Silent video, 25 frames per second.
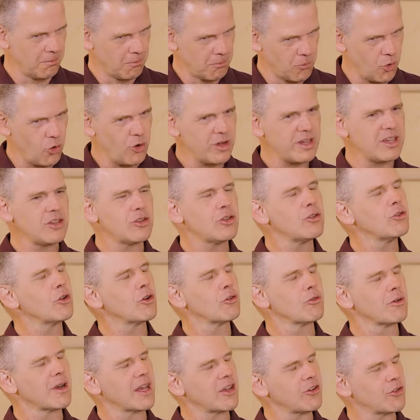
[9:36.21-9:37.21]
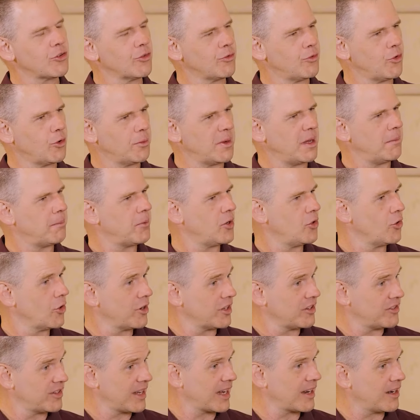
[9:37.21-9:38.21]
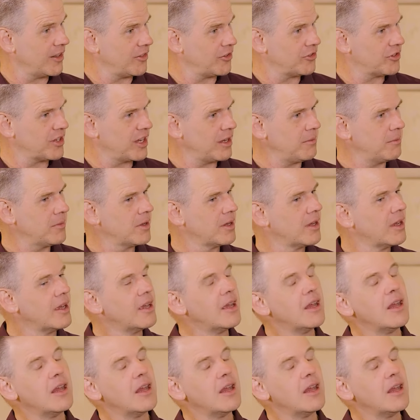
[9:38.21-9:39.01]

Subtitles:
more into a relational format, but not exactly the same,